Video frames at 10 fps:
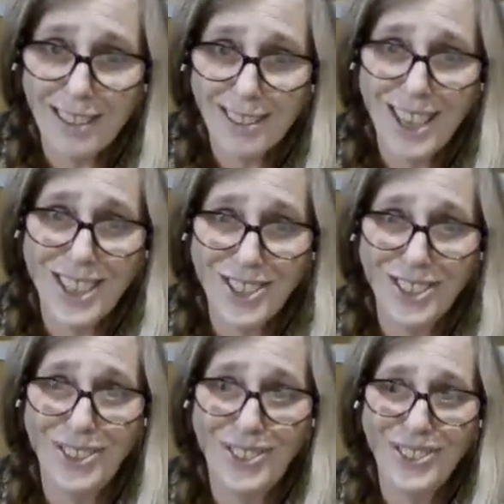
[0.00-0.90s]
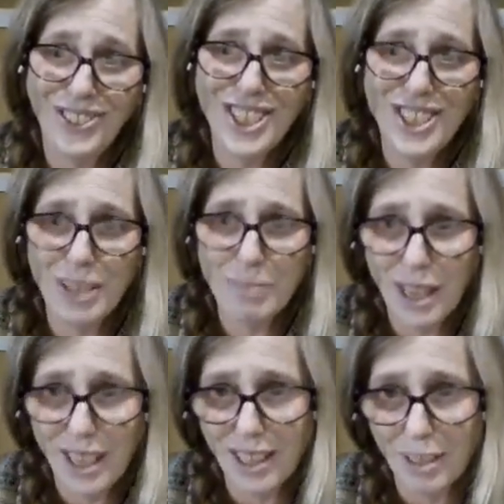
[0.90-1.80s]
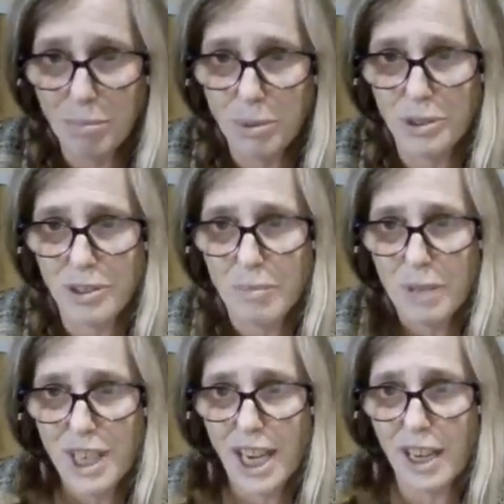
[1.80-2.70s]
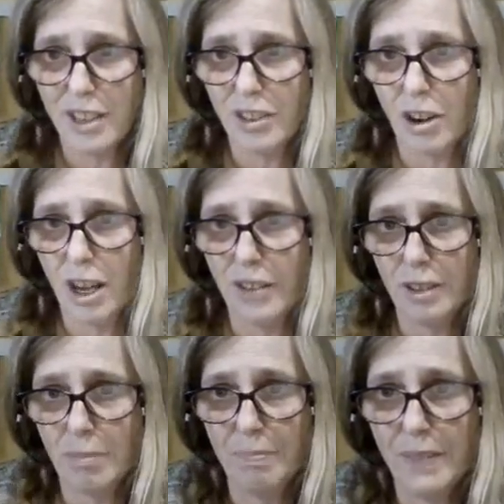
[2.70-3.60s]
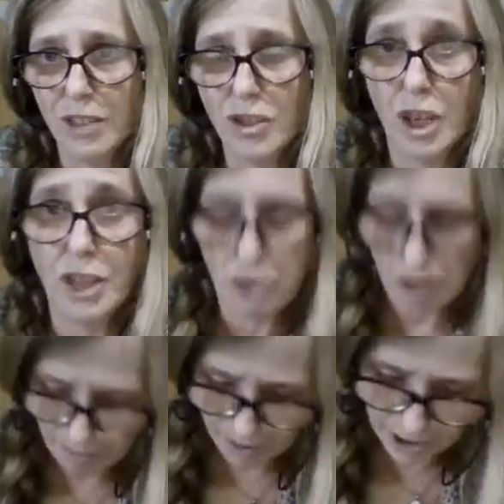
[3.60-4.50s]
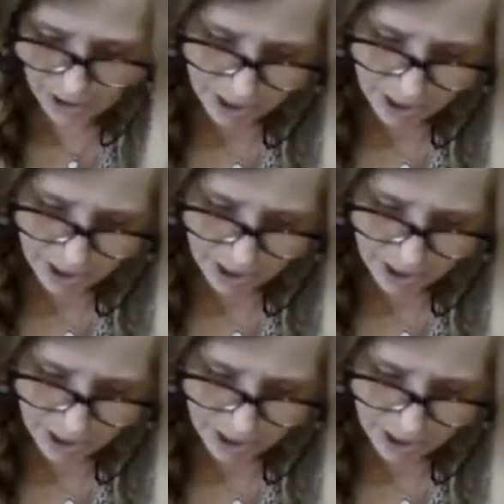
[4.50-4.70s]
I do. She said my portrait of my dad is awesome. Jaw-dropping.